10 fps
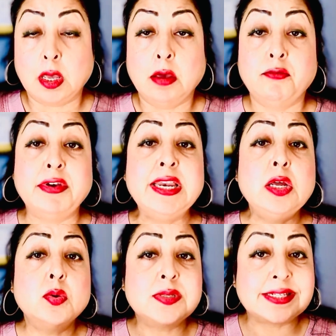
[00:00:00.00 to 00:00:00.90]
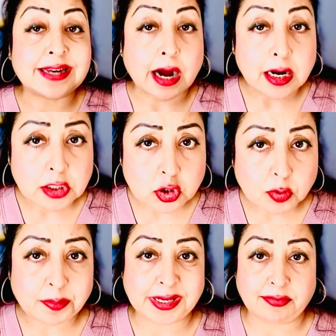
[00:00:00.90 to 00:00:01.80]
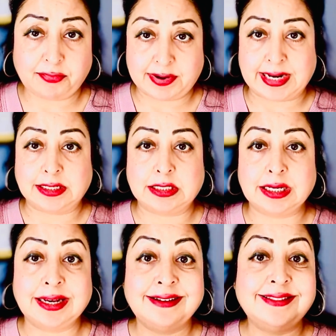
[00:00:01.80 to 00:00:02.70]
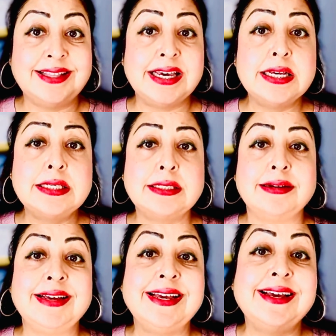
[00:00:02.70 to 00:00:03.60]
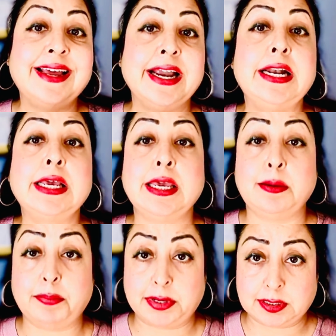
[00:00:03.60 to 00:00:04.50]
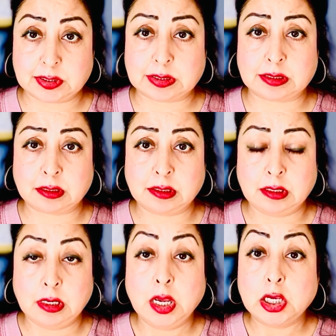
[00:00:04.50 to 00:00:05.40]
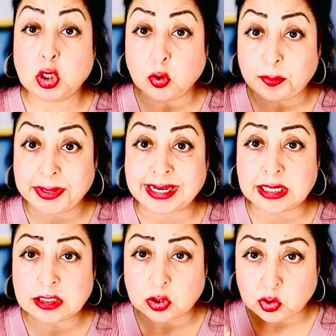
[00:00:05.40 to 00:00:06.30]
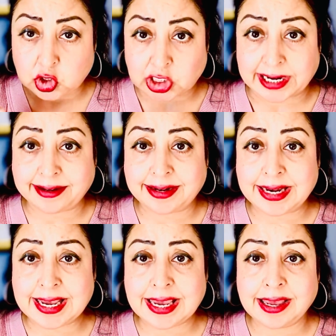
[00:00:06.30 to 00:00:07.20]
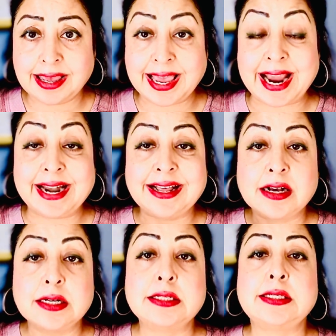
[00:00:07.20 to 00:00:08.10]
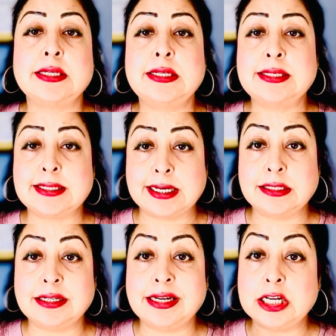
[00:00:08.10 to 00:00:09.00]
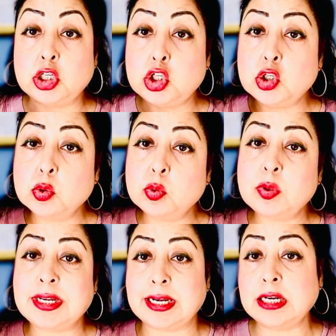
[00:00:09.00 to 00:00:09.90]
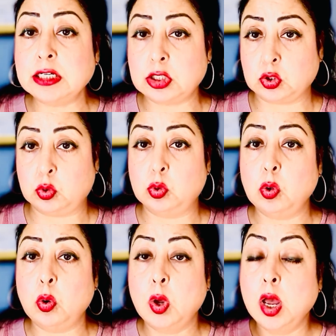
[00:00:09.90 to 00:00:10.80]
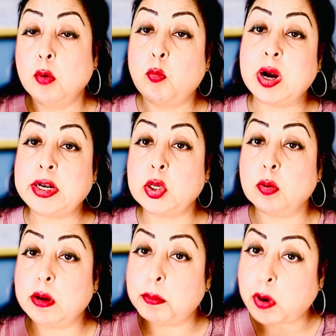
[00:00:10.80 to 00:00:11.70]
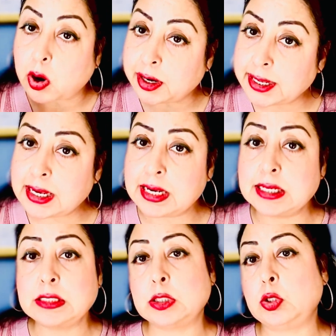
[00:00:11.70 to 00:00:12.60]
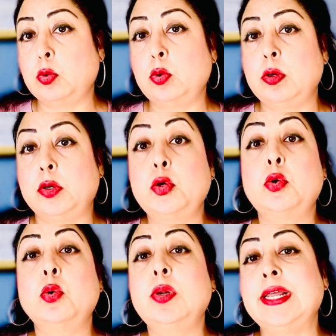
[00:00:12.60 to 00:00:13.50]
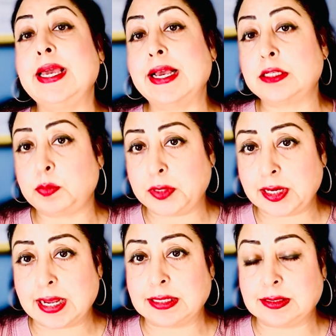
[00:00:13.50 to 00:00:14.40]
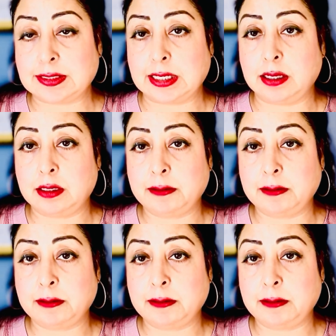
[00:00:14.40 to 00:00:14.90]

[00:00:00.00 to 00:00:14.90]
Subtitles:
When you start to befriend these three gatekeepers, you begin to gently and consistently tune into what your body is truly experiencing.